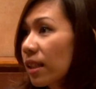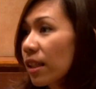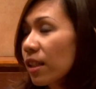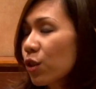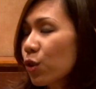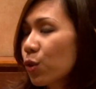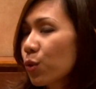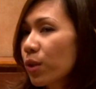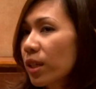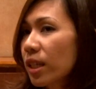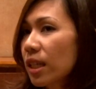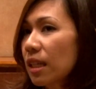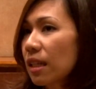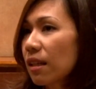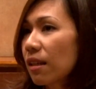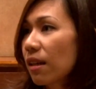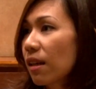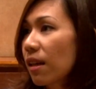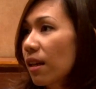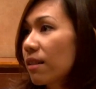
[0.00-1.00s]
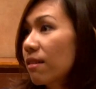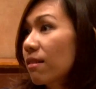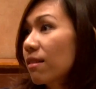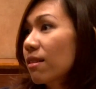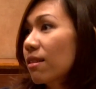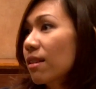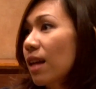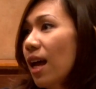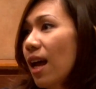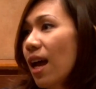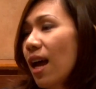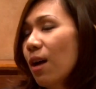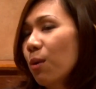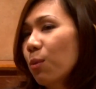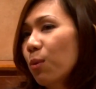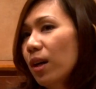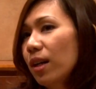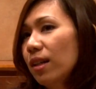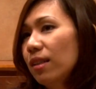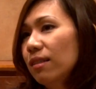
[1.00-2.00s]
country, it's
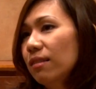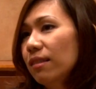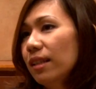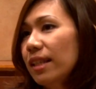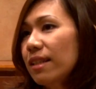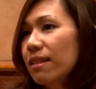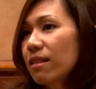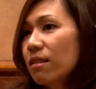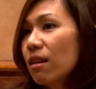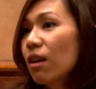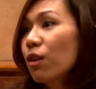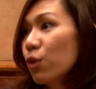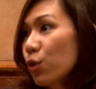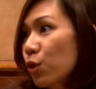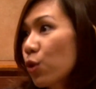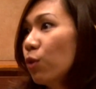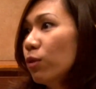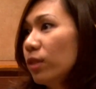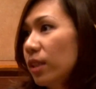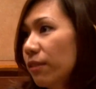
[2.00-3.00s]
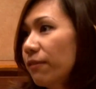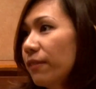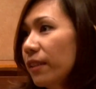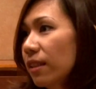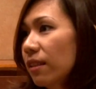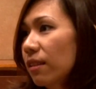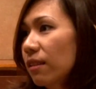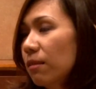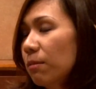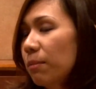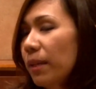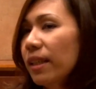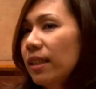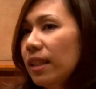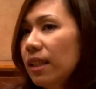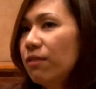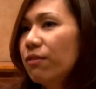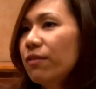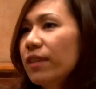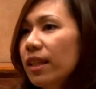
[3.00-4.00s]
not so difficult,
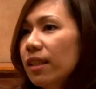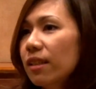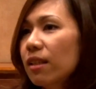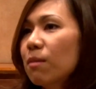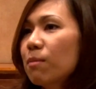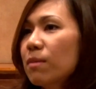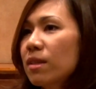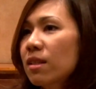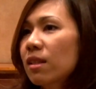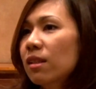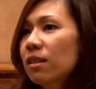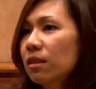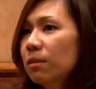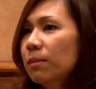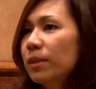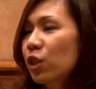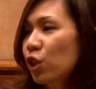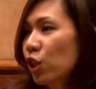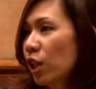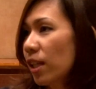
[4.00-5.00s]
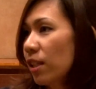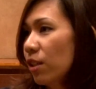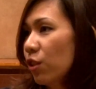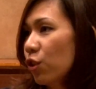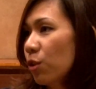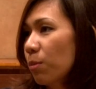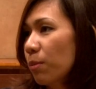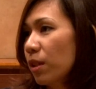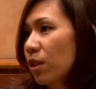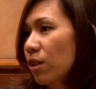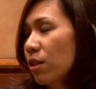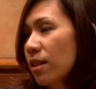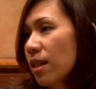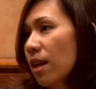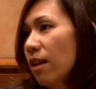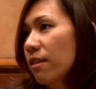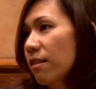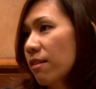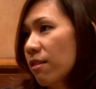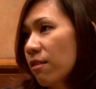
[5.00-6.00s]
but in Vietnam it's a little bit challenging because
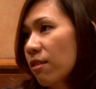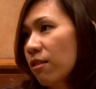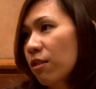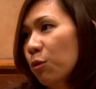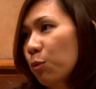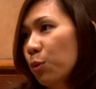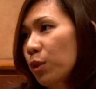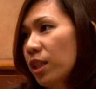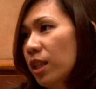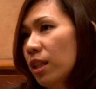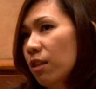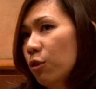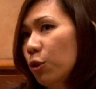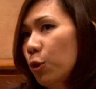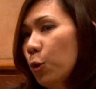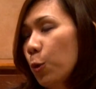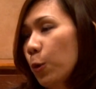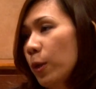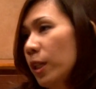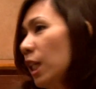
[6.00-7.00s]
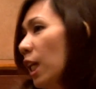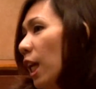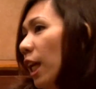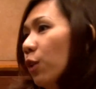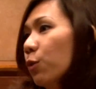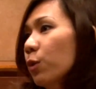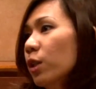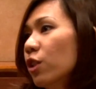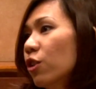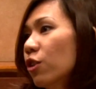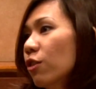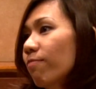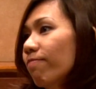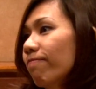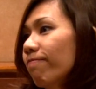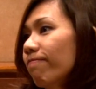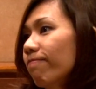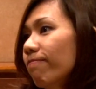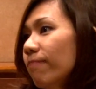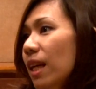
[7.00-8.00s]
I started without knowing the language.
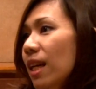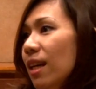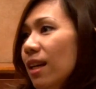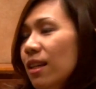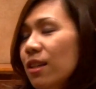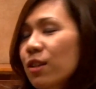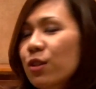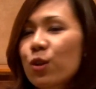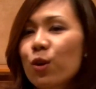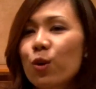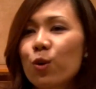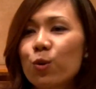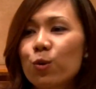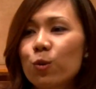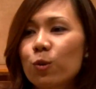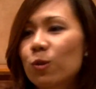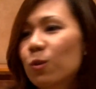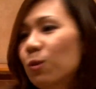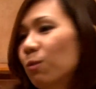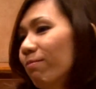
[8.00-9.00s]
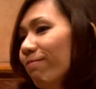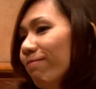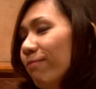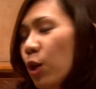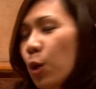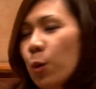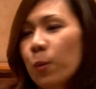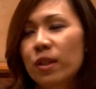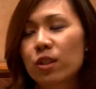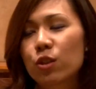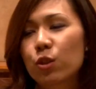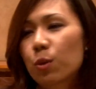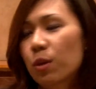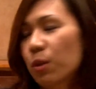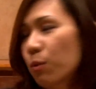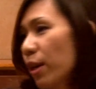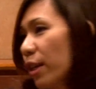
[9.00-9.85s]
So going to a